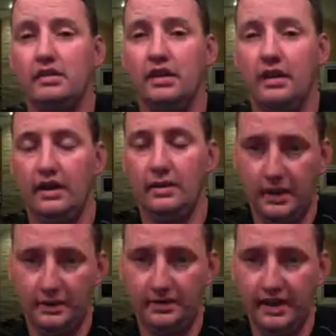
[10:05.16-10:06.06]

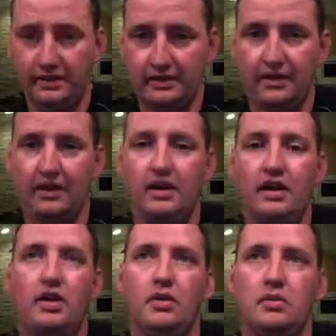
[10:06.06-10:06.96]
update,
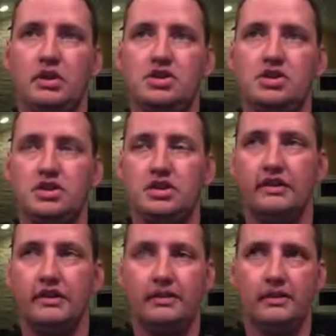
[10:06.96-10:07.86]
which
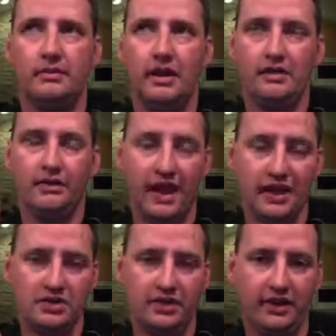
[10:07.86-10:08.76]
is in the
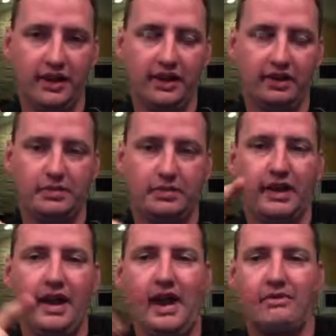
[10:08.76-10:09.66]
manufacturer's hands, but they
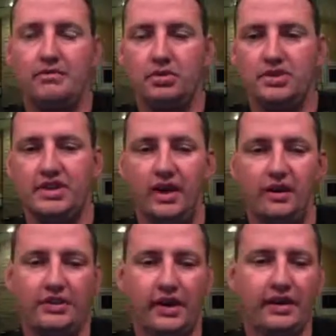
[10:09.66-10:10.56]
haven't pushed
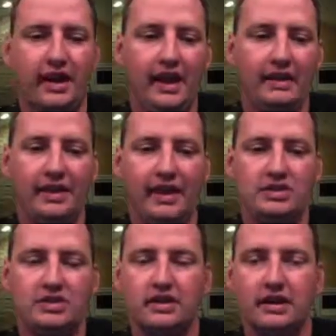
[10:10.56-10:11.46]
out. So I can't
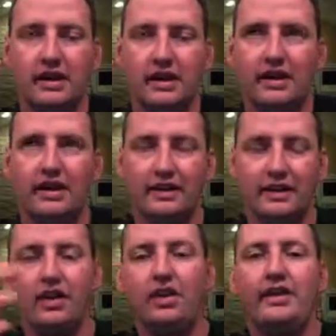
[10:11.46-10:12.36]
actually
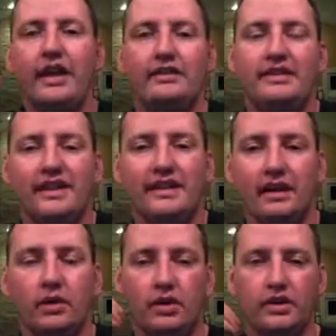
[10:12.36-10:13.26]
get all of that
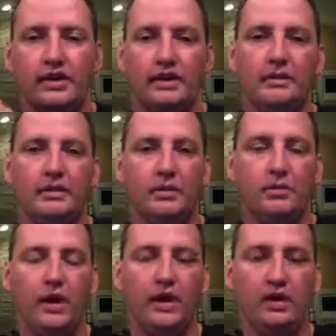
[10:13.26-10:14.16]
syncing working yet because I'm
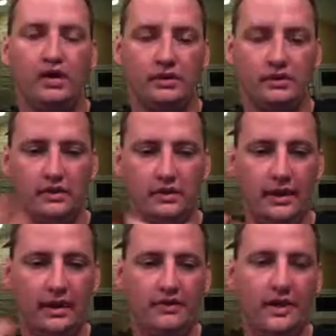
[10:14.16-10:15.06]
waiting on the
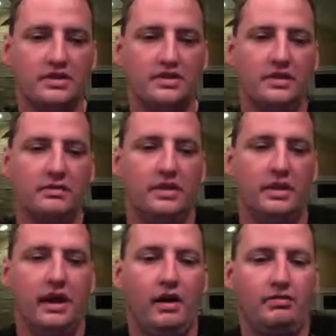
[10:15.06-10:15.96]
manufacturers to put
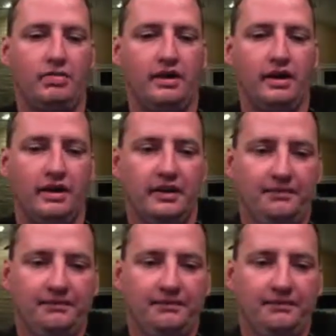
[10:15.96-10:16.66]
it out. But